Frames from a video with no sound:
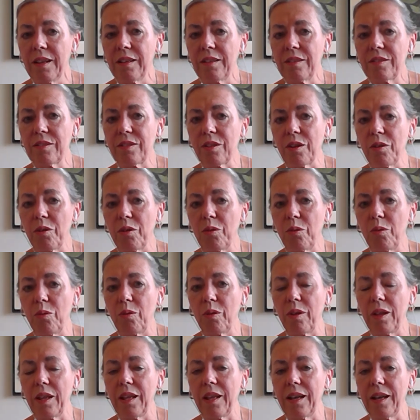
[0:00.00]

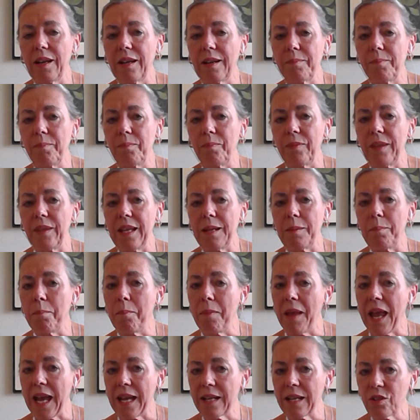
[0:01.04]
So um, it
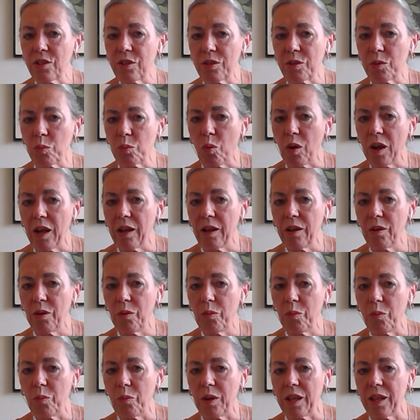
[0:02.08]
matches
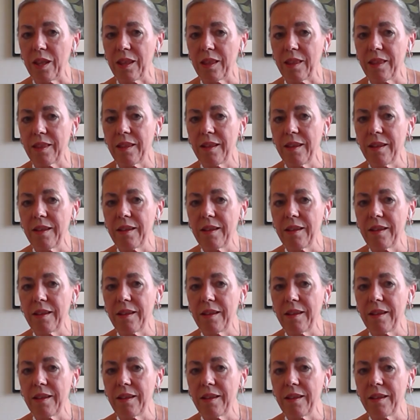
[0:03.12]
well with